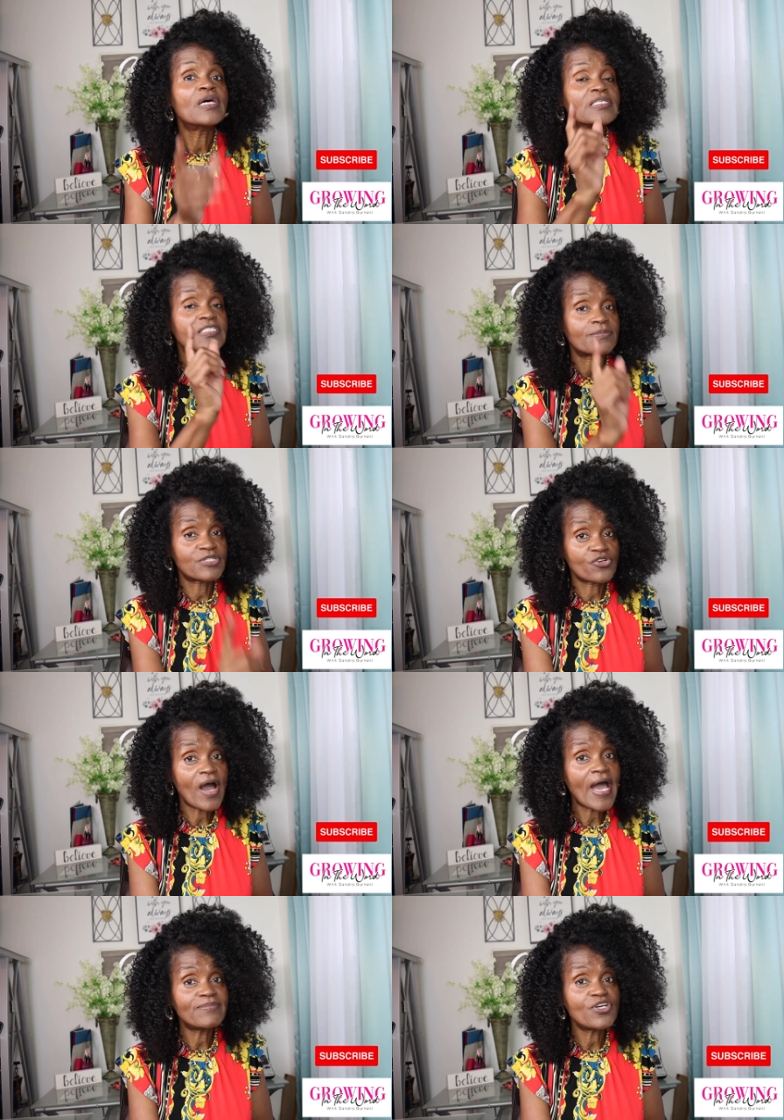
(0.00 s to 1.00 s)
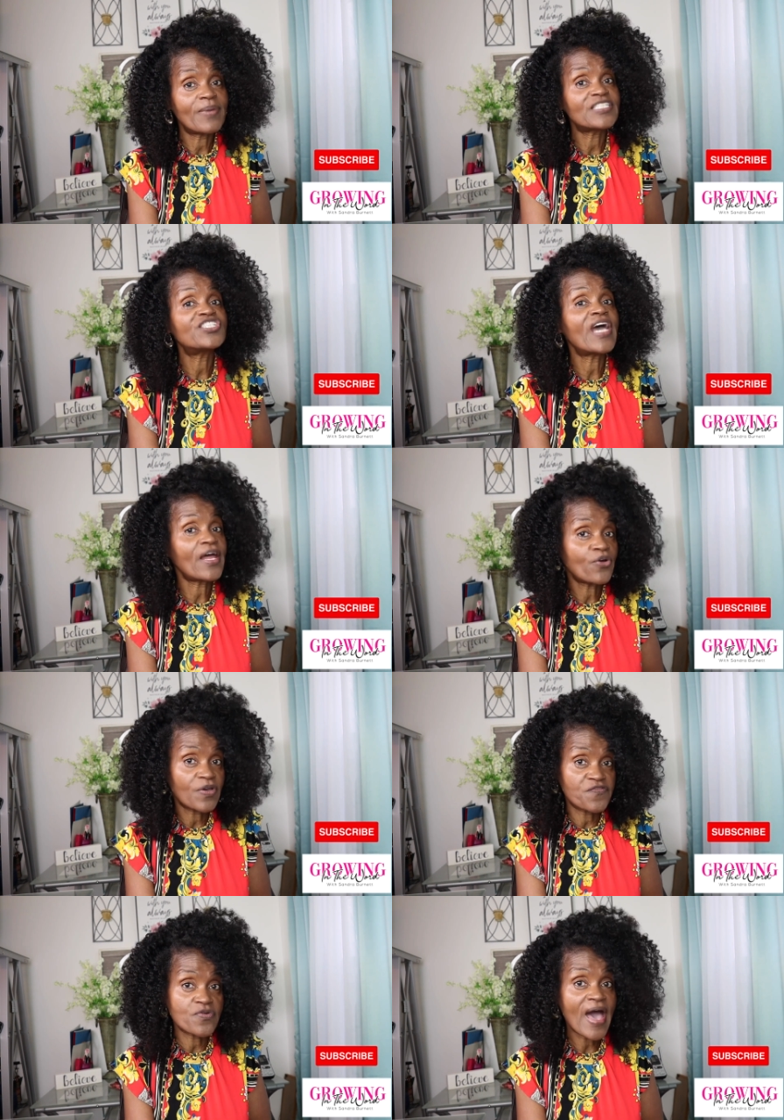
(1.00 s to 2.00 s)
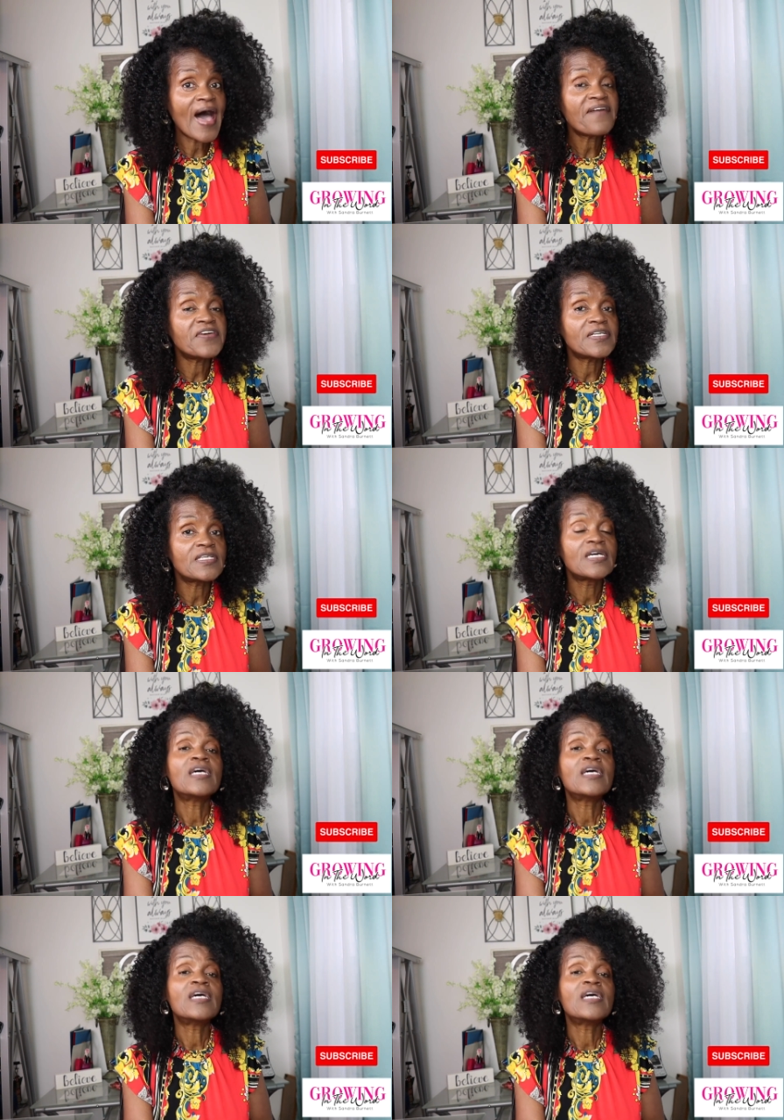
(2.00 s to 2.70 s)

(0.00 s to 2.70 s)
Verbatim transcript: subscribe to my channel if you haven't.